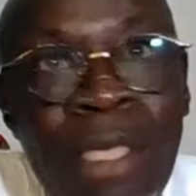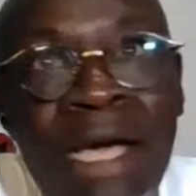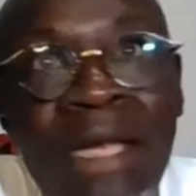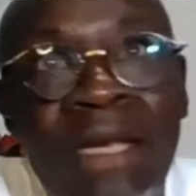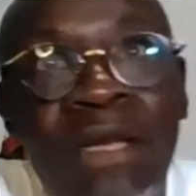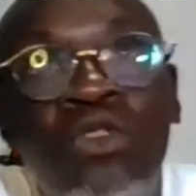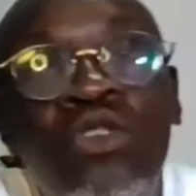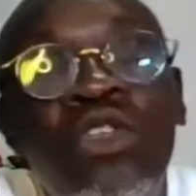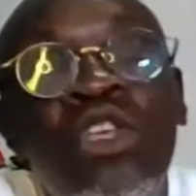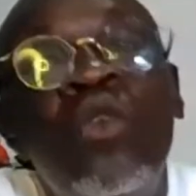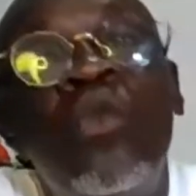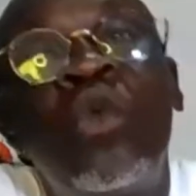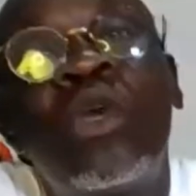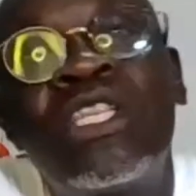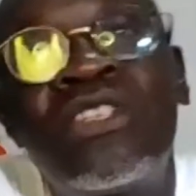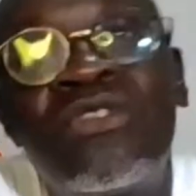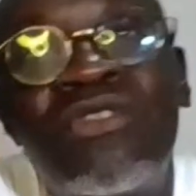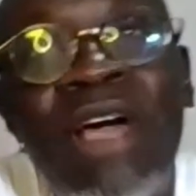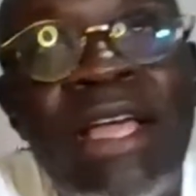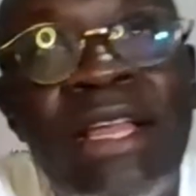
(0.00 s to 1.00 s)
And doing
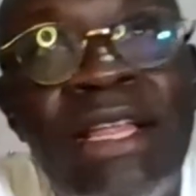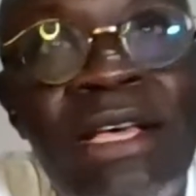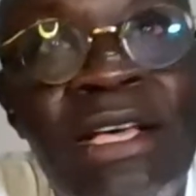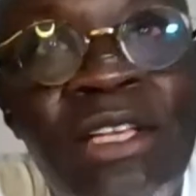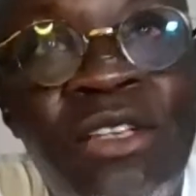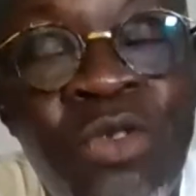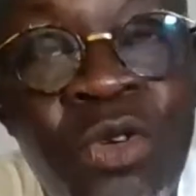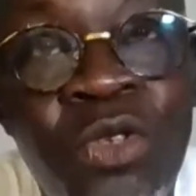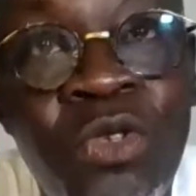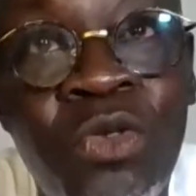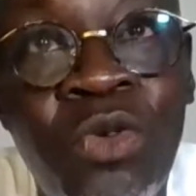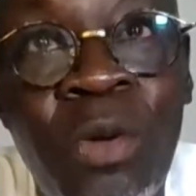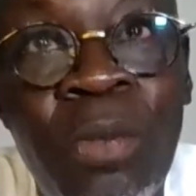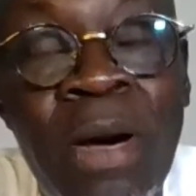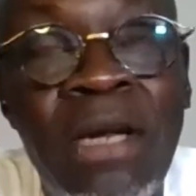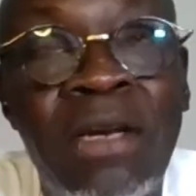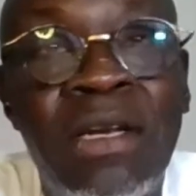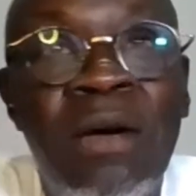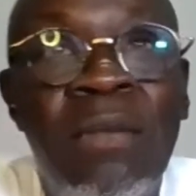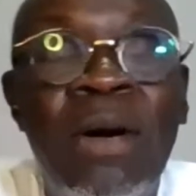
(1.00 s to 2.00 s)
what is right, it's also
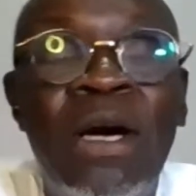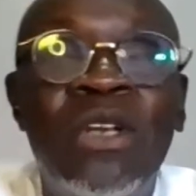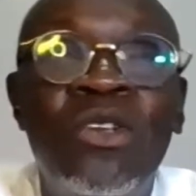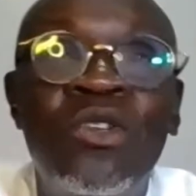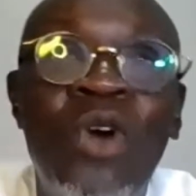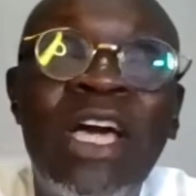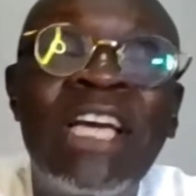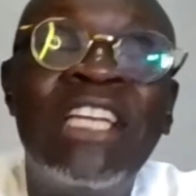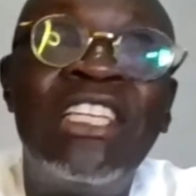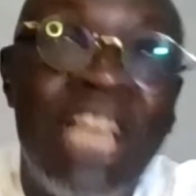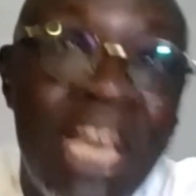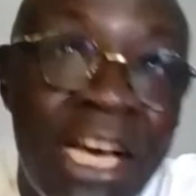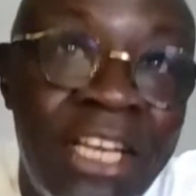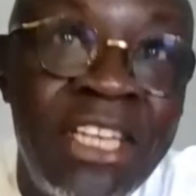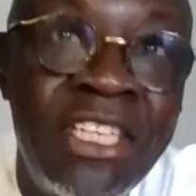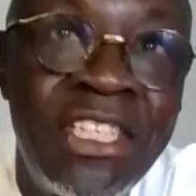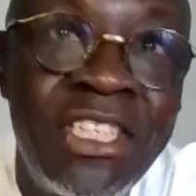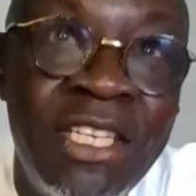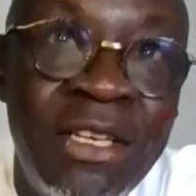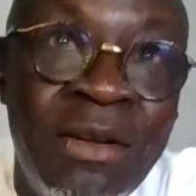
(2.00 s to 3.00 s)
about your
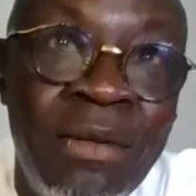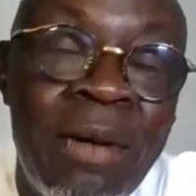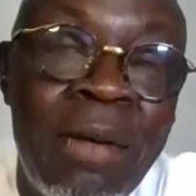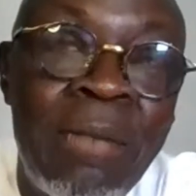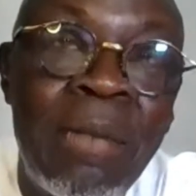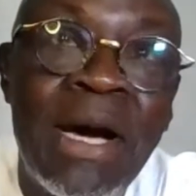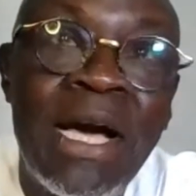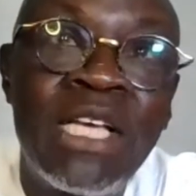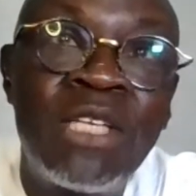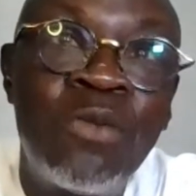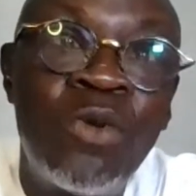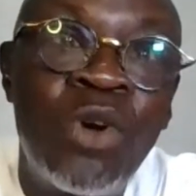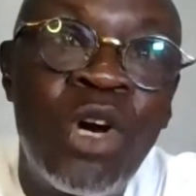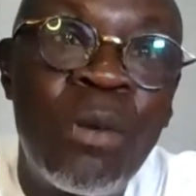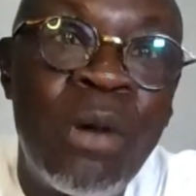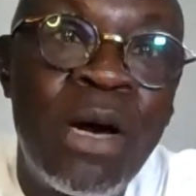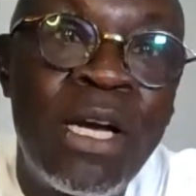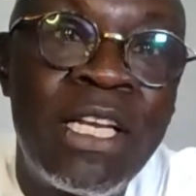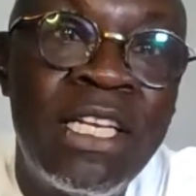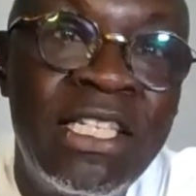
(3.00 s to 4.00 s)
integrity. Remember, I
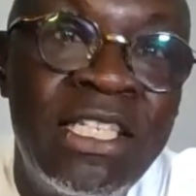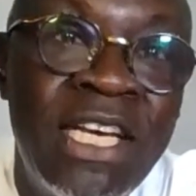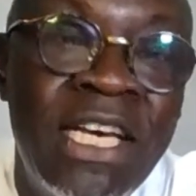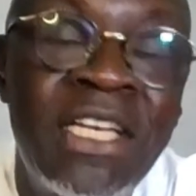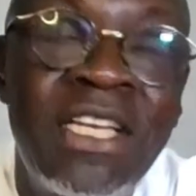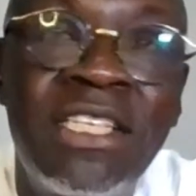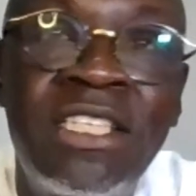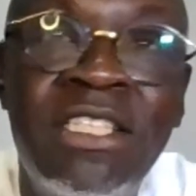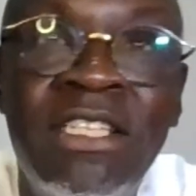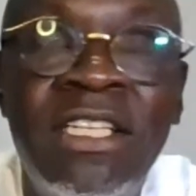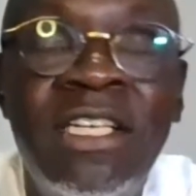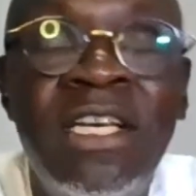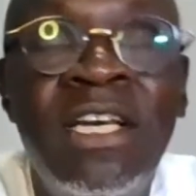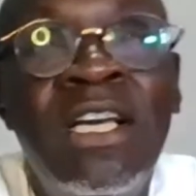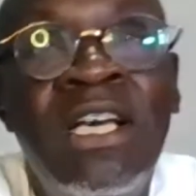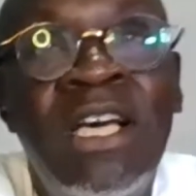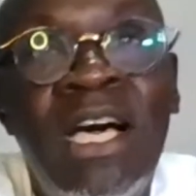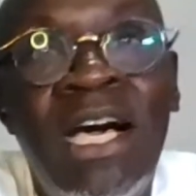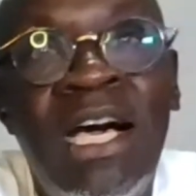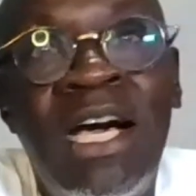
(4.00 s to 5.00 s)
spoke about integrity
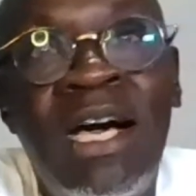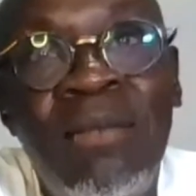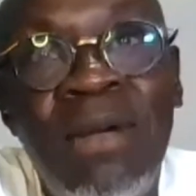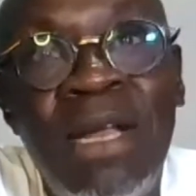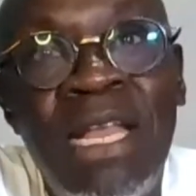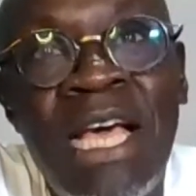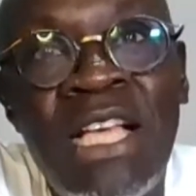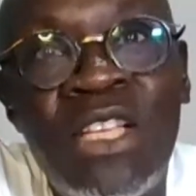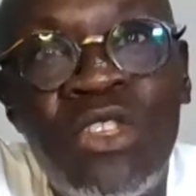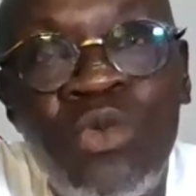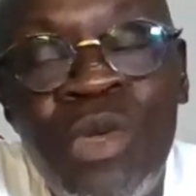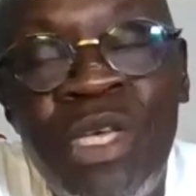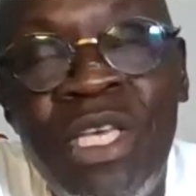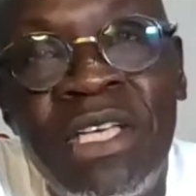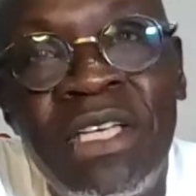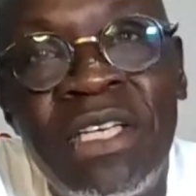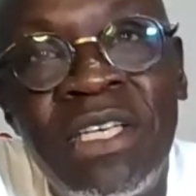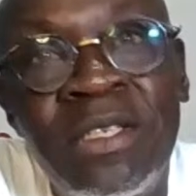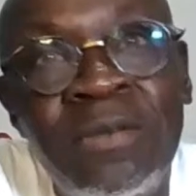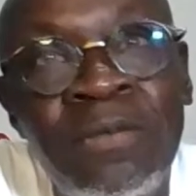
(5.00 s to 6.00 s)
last
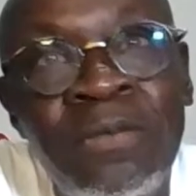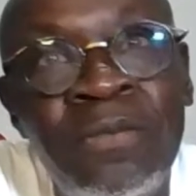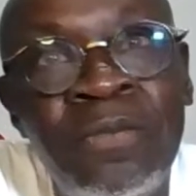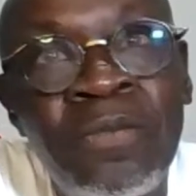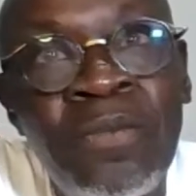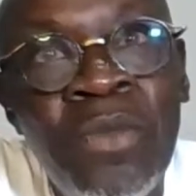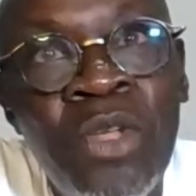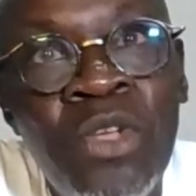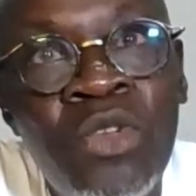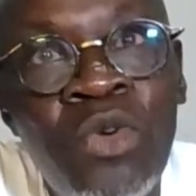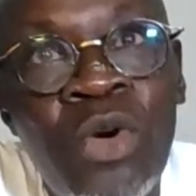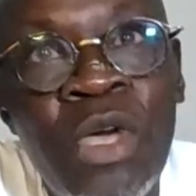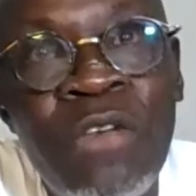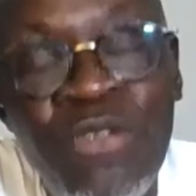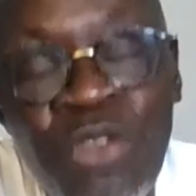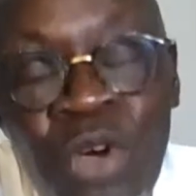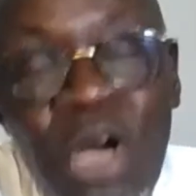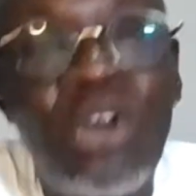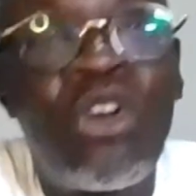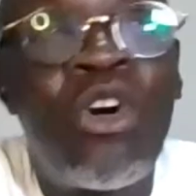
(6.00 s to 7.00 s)
week. So
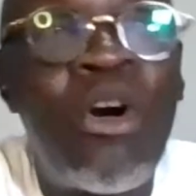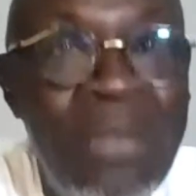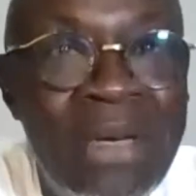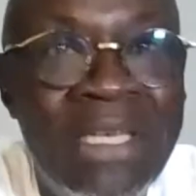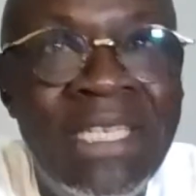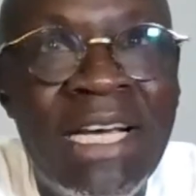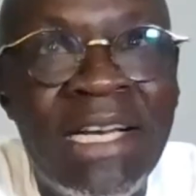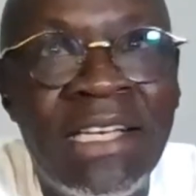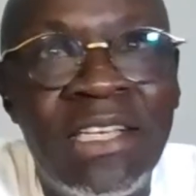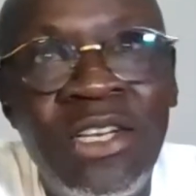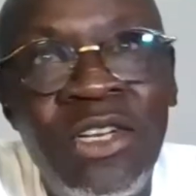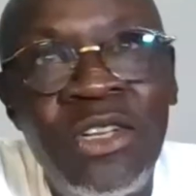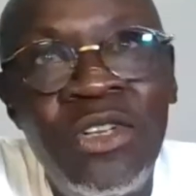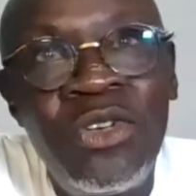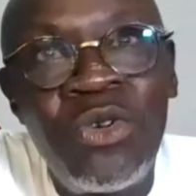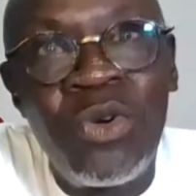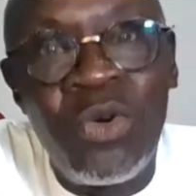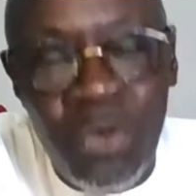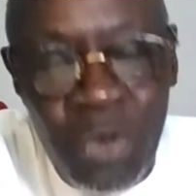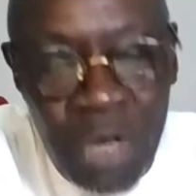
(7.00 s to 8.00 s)
if you are committed,
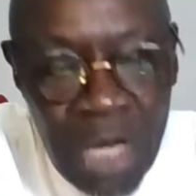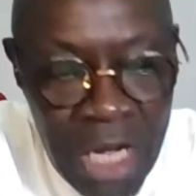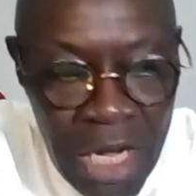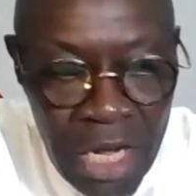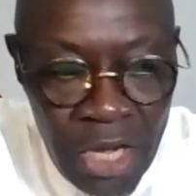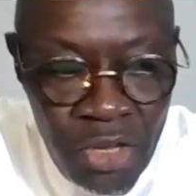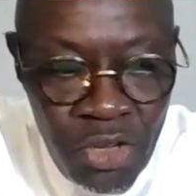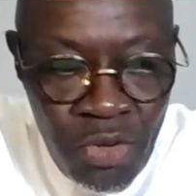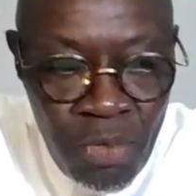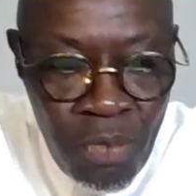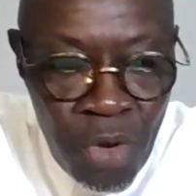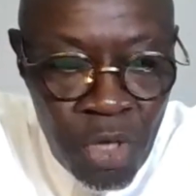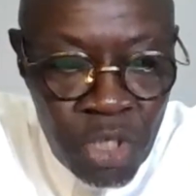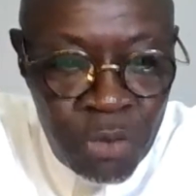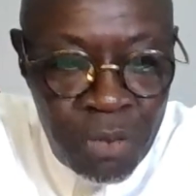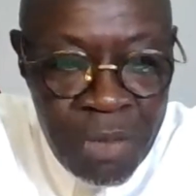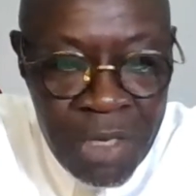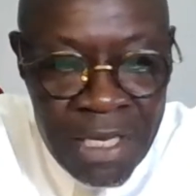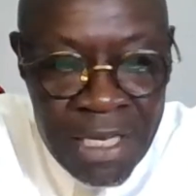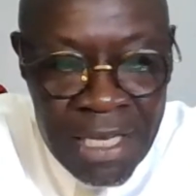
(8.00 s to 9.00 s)
you
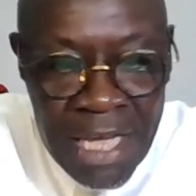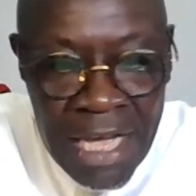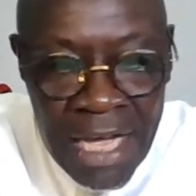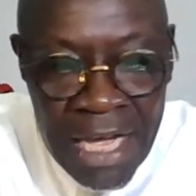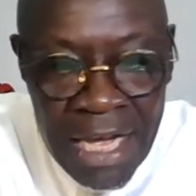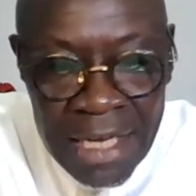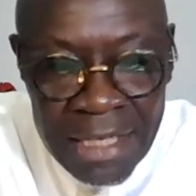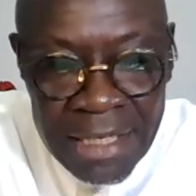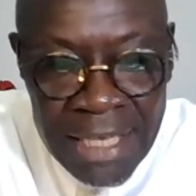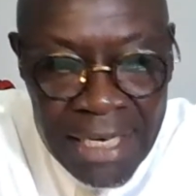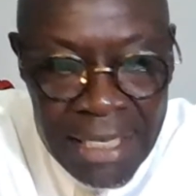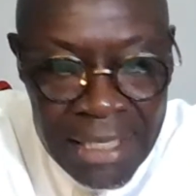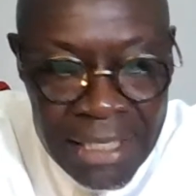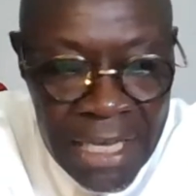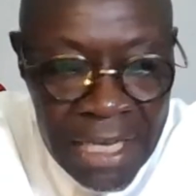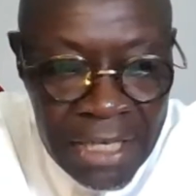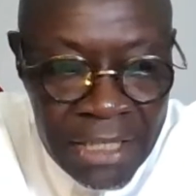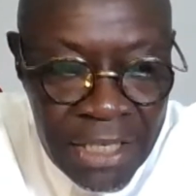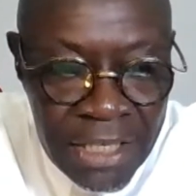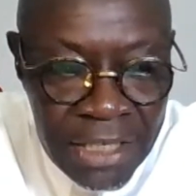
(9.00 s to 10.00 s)
must be
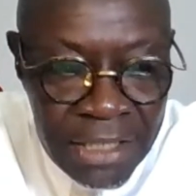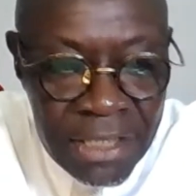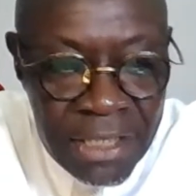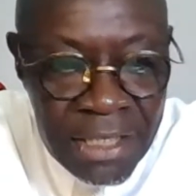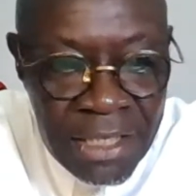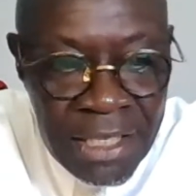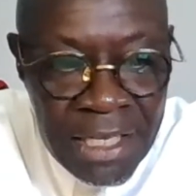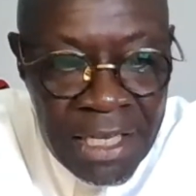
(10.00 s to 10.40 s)
dedicated